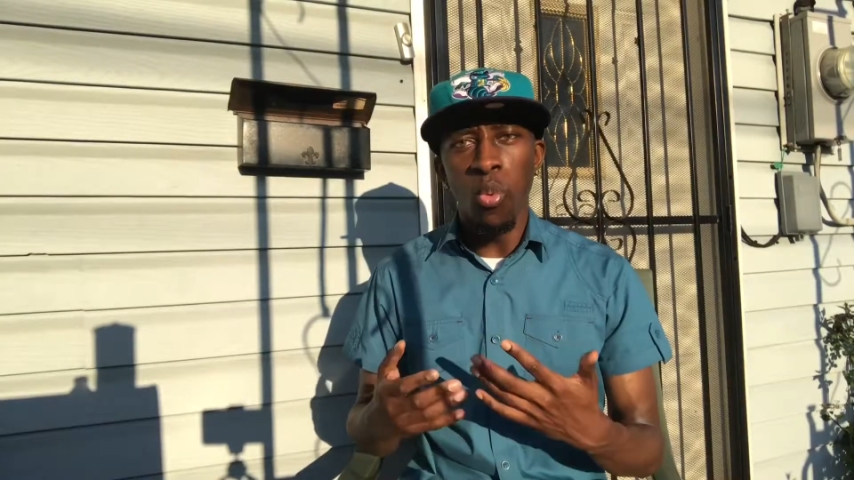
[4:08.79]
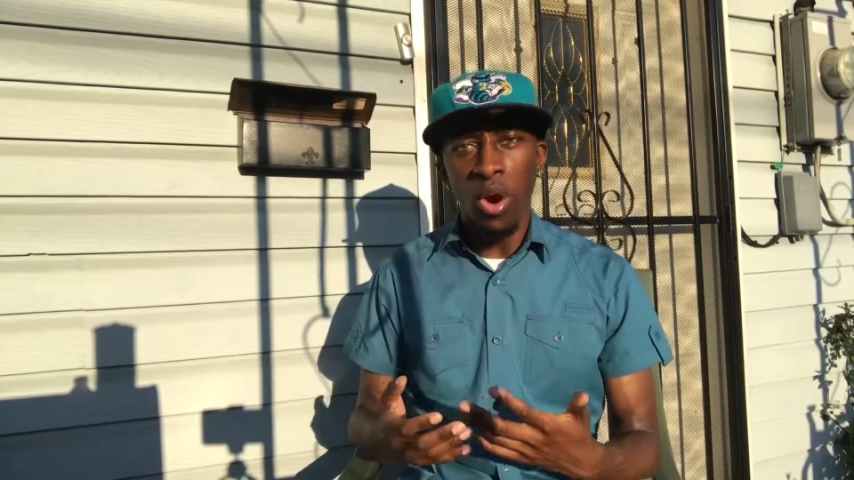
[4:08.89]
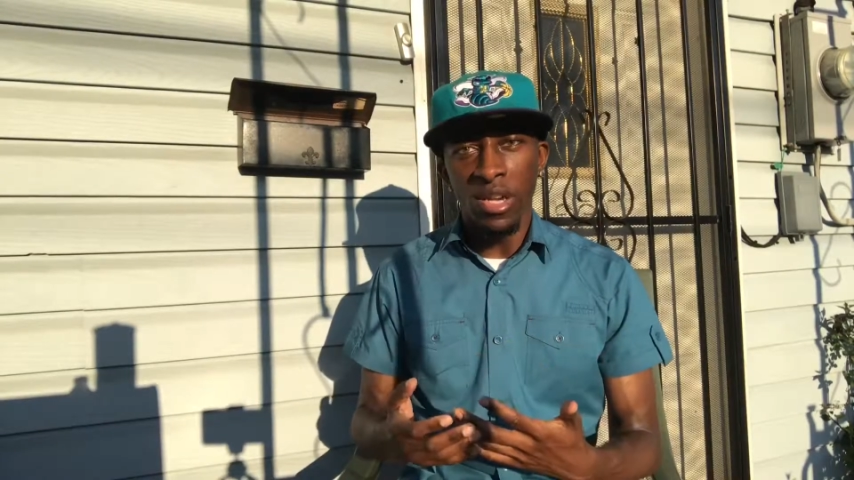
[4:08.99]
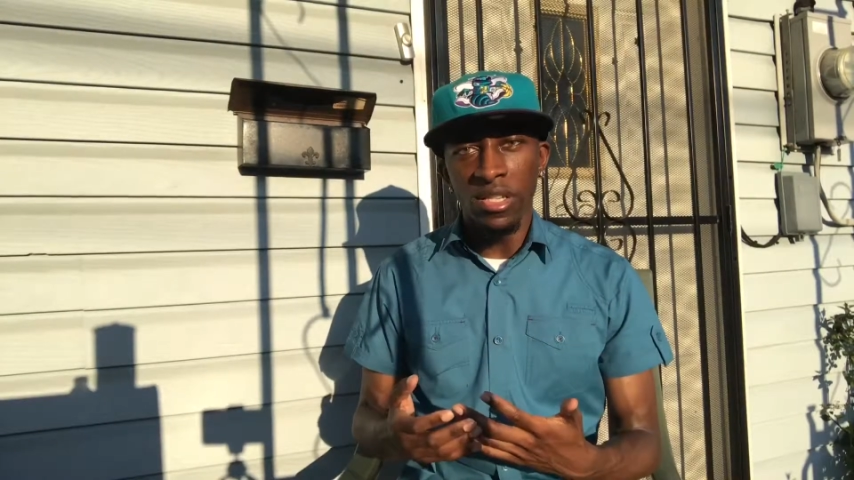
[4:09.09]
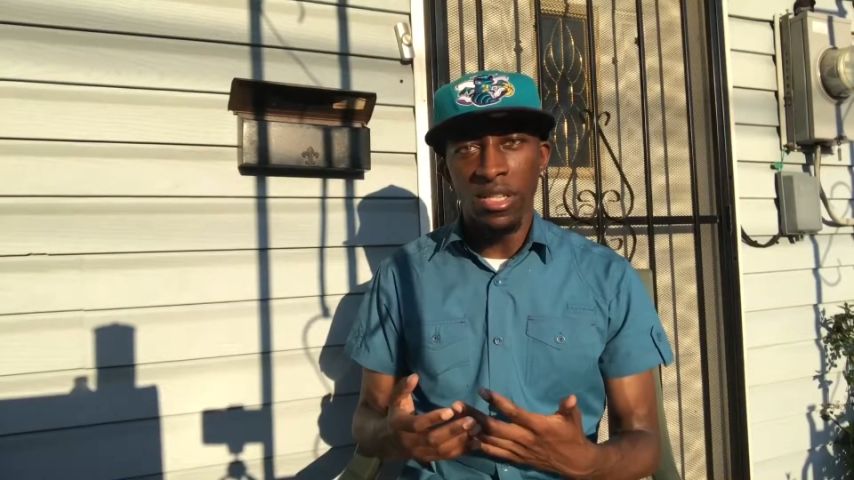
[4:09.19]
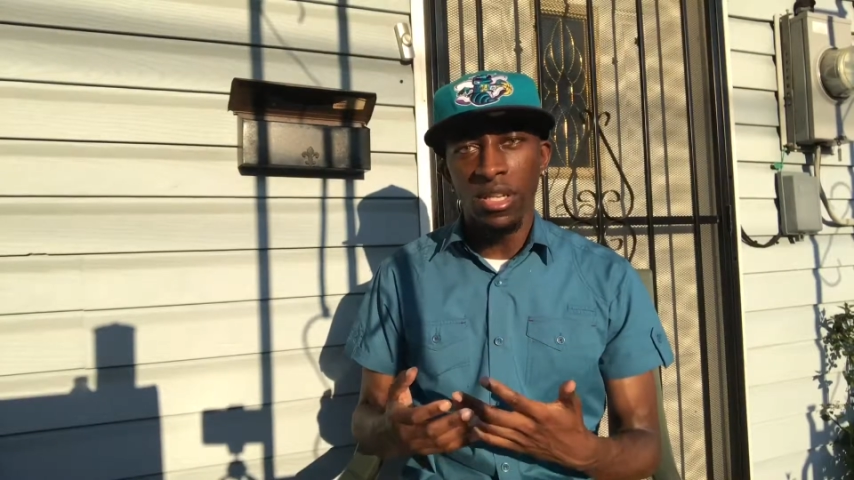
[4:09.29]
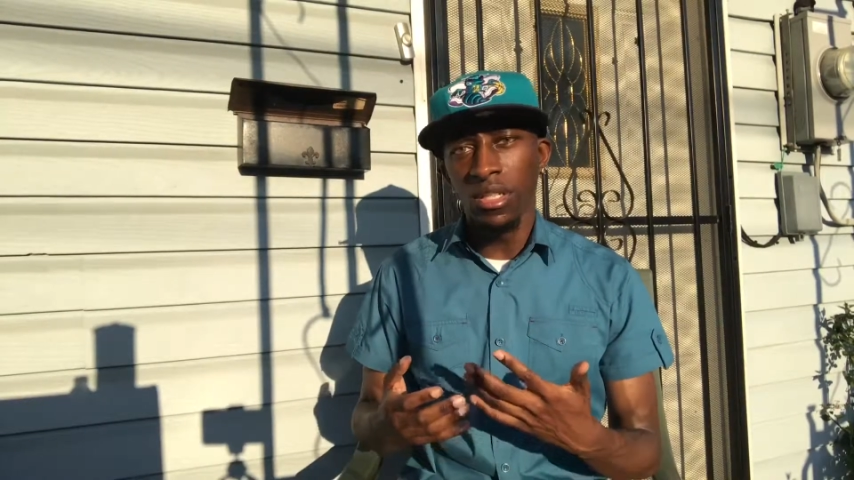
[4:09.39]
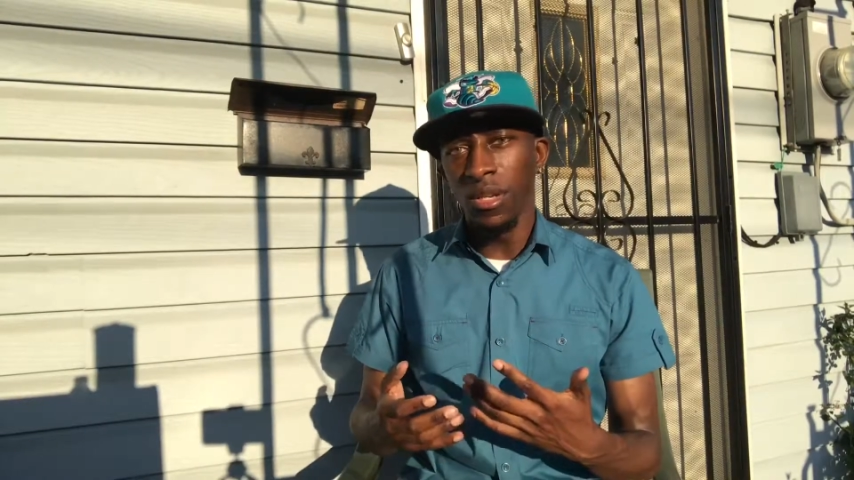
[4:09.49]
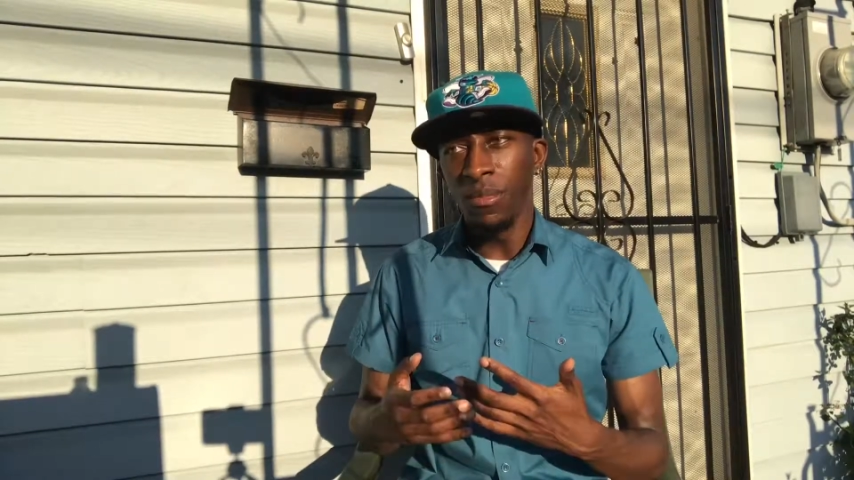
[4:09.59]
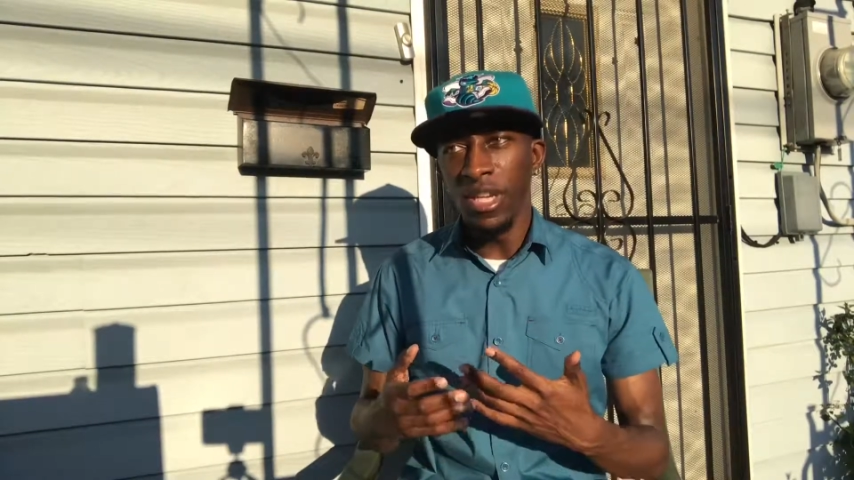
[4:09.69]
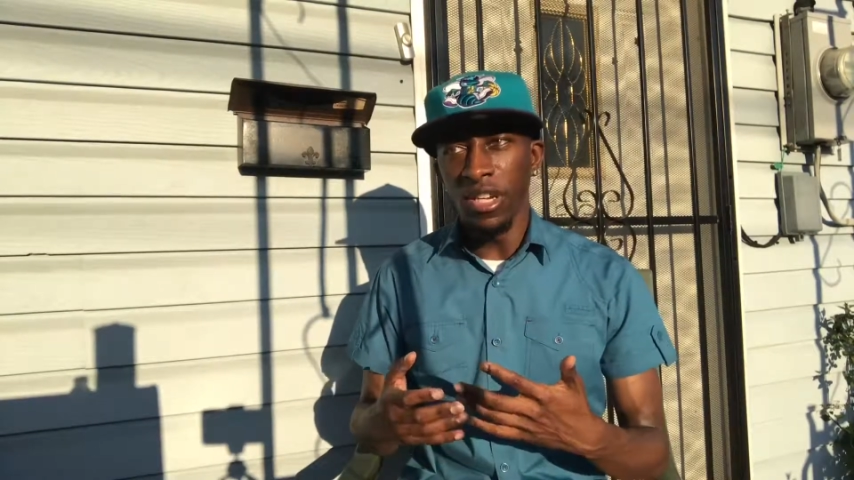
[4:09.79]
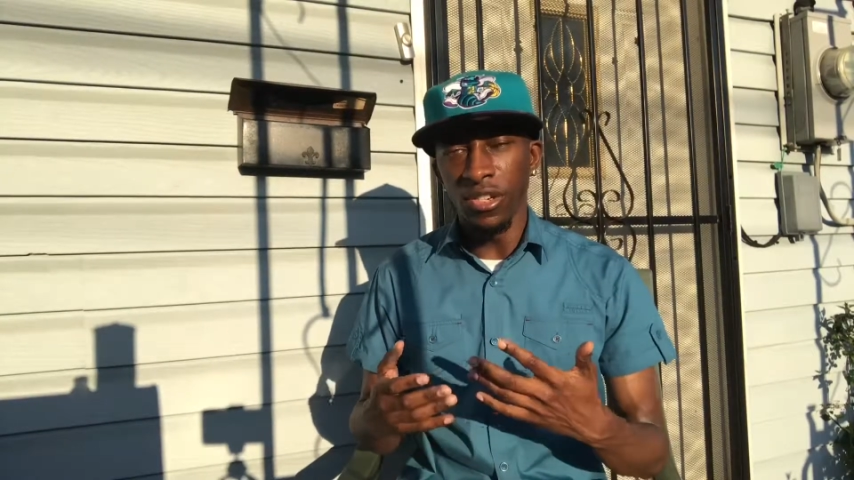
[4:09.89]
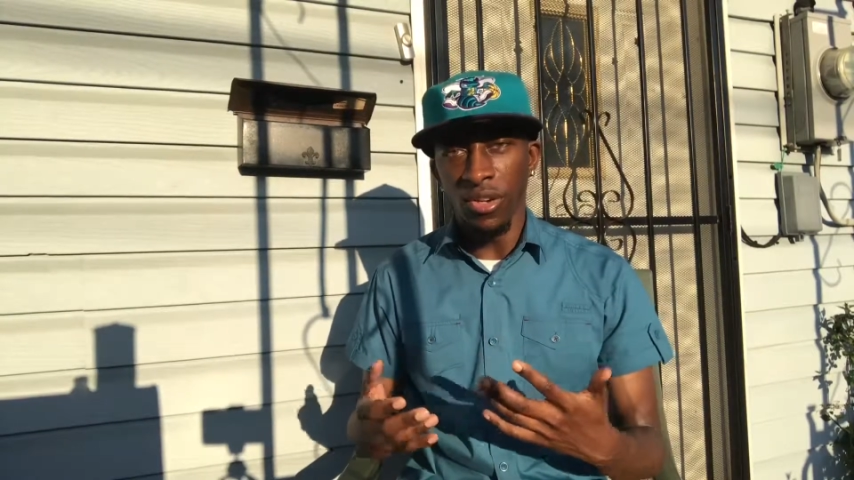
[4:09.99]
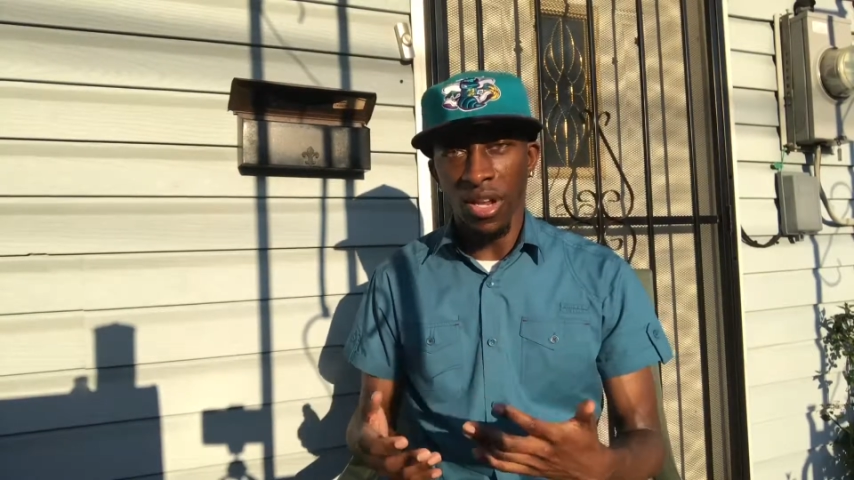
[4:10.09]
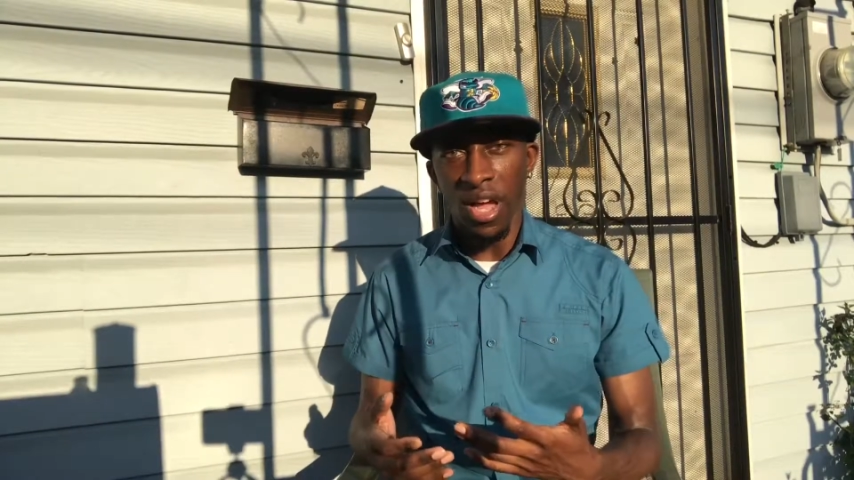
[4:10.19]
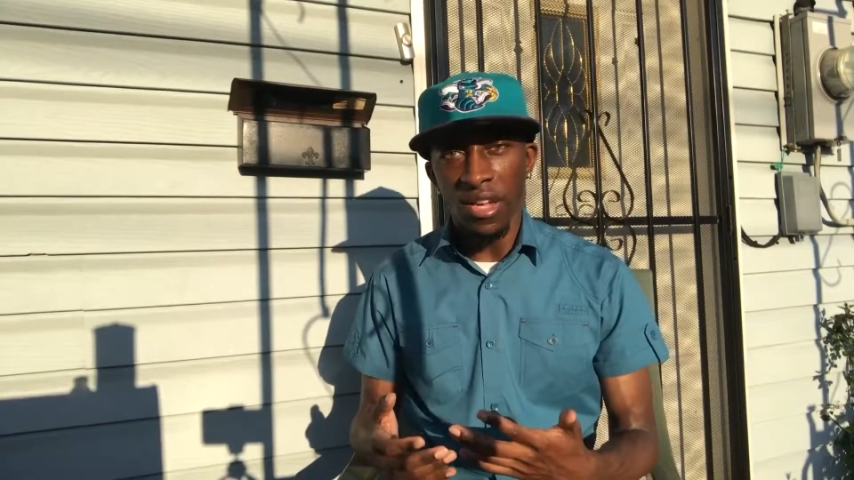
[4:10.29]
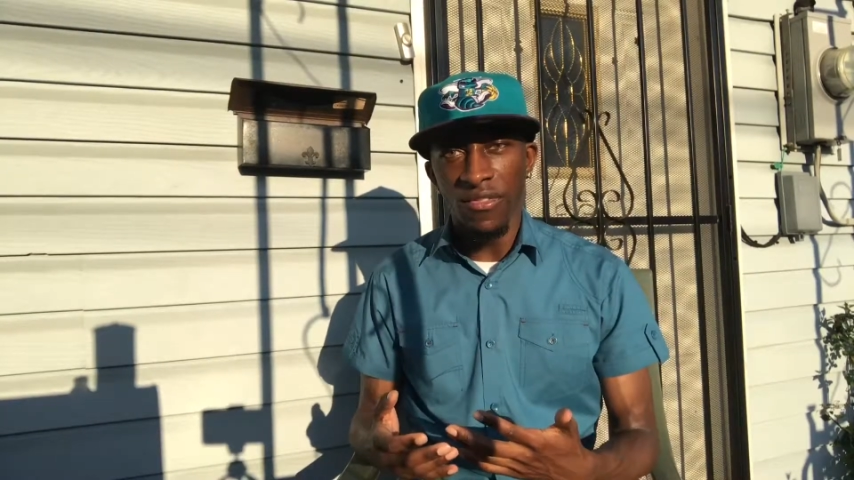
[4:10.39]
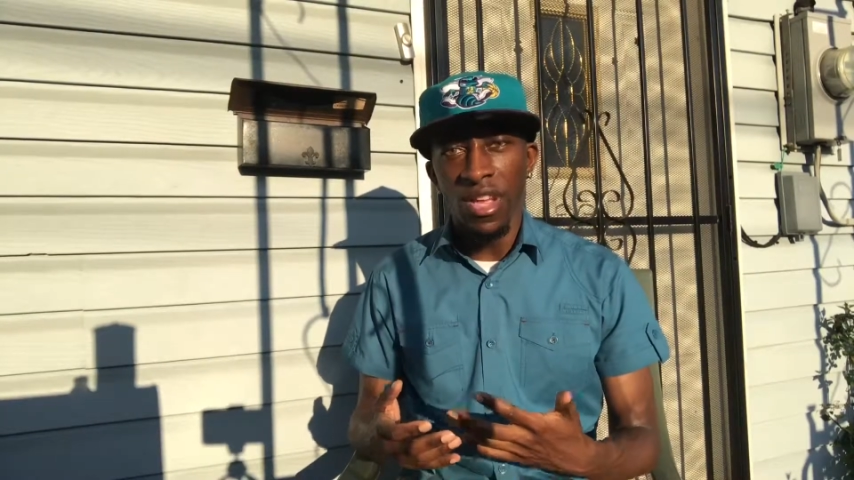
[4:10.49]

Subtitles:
want to be in your life.